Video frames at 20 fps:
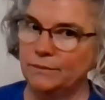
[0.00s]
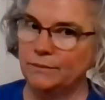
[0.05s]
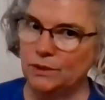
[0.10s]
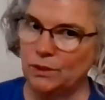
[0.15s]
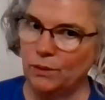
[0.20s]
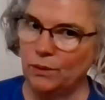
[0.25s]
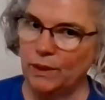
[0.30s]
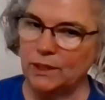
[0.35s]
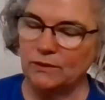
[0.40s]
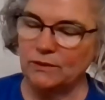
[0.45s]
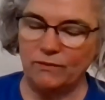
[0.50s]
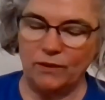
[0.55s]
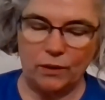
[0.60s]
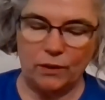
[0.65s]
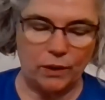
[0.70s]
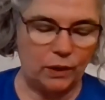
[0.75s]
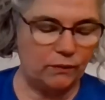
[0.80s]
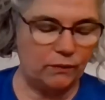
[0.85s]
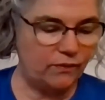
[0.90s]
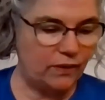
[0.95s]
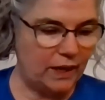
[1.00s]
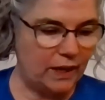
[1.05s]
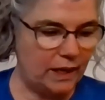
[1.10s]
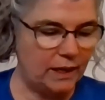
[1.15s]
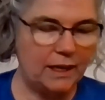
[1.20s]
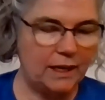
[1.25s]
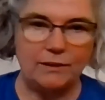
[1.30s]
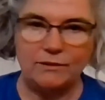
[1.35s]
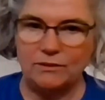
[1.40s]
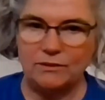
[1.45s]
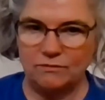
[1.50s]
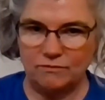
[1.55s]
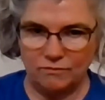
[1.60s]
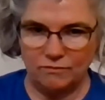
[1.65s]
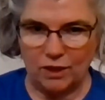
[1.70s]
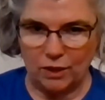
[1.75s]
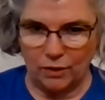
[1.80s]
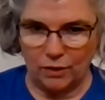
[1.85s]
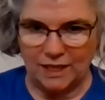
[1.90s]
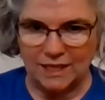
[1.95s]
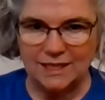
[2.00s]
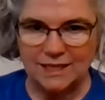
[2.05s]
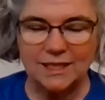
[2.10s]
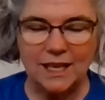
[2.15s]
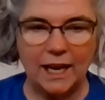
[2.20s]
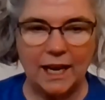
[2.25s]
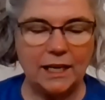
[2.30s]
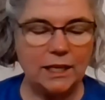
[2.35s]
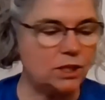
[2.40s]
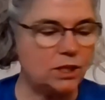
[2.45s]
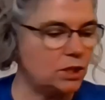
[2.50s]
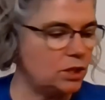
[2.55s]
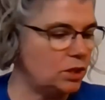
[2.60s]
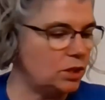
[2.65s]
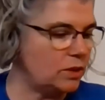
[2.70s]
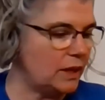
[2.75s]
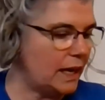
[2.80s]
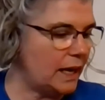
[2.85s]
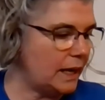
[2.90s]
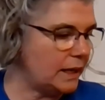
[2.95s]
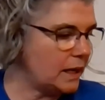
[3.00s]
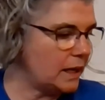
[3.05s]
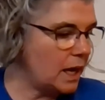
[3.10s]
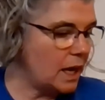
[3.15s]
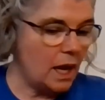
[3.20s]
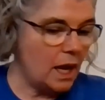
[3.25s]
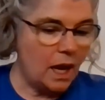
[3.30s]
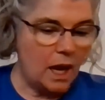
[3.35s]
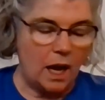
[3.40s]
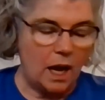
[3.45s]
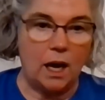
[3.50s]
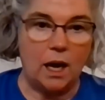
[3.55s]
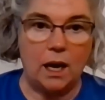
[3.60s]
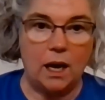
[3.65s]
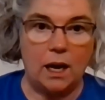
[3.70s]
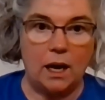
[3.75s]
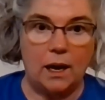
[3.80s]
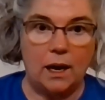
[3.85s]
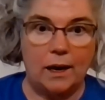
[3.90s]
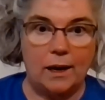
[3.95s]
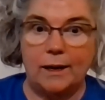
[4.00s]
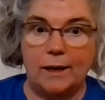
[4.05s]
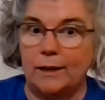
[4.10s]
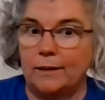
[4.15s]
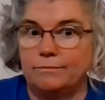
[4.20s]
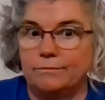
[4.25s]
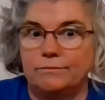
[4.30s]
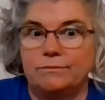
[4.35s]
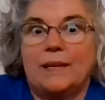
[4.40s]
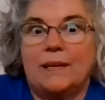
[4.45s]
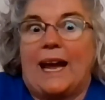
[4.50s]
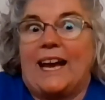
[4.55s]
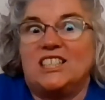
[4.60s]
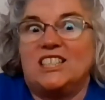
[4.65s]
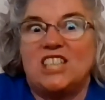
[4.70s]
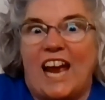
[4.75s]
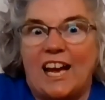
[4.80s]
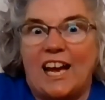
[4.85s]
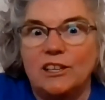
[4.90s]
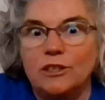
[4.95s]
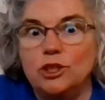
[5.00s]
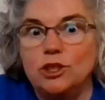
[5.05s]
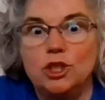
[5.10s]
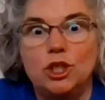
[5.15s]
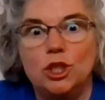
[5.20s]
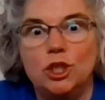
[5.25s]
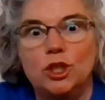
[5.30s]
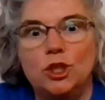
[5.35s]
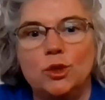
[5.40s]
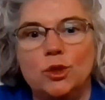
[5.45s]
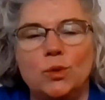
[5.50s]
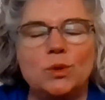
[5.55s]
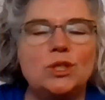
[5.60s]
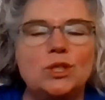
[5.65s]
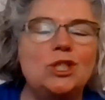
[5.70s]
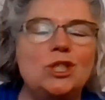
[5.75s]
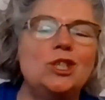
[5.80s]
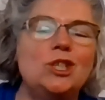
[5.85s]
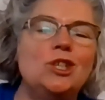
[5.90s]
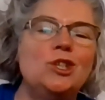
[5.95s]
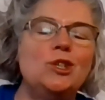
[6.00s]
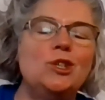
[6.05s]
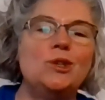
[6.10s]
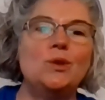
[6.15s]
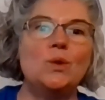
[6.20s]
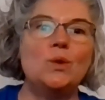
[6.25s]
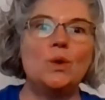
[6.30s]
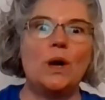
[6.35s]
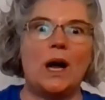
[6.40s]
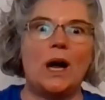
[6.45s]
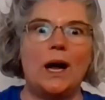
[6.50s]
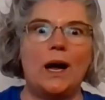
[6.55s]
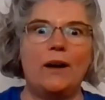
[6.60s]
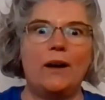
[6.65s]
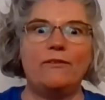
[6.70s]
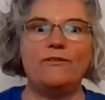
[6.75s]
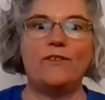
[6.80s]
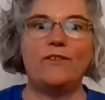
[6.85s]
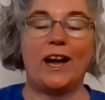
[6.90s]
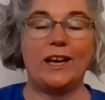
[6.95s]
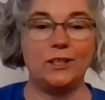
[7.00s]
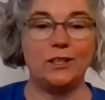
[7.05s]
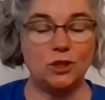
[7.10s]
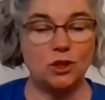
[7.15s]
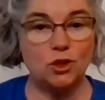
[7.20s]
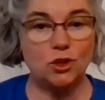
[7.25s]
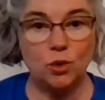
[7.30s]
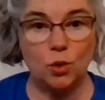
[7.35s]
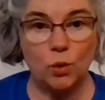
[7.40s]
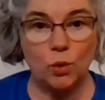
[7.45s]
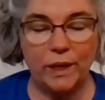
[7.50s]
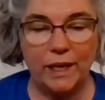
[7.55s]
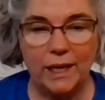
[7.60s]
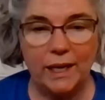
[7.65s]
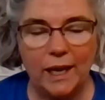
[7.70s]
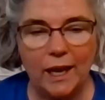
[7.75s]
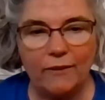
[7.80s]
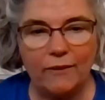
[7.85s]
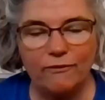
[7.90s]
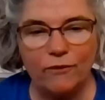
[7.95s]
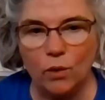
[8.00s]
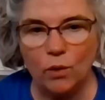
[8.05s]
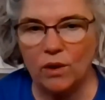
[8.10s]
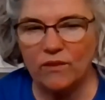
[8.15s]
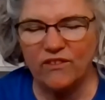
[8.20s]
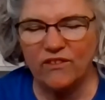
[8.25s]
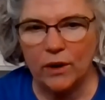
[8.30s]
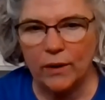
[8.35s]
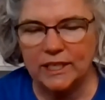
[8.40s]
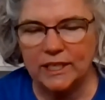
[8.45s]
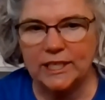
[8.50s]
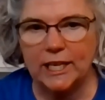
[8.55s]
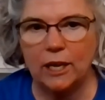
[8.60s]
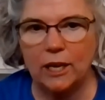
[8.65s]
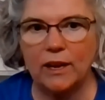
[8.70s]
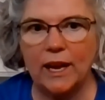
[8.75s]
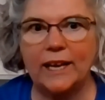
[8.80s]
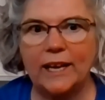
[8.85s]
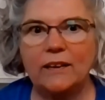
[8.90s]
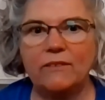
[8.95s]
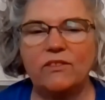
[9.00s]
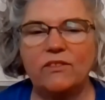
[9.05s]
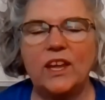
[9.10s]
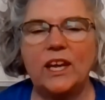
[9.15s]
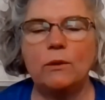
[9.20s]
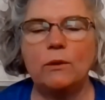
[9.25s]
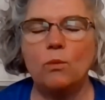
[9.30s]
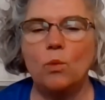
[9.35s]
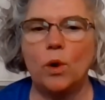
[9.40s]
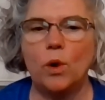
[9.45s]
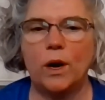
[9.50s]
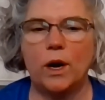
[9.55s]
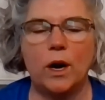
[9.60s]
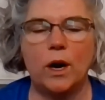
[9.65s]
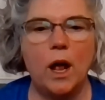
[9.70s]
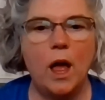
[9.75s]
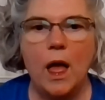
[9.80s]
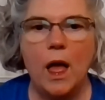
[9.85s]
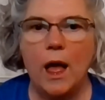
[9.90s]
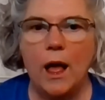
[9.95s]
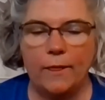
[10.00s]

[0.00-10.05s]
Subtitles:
So it's very fun. It's very exciting to do that. I challenge you to find a story, a folk fairy tale kind of thing where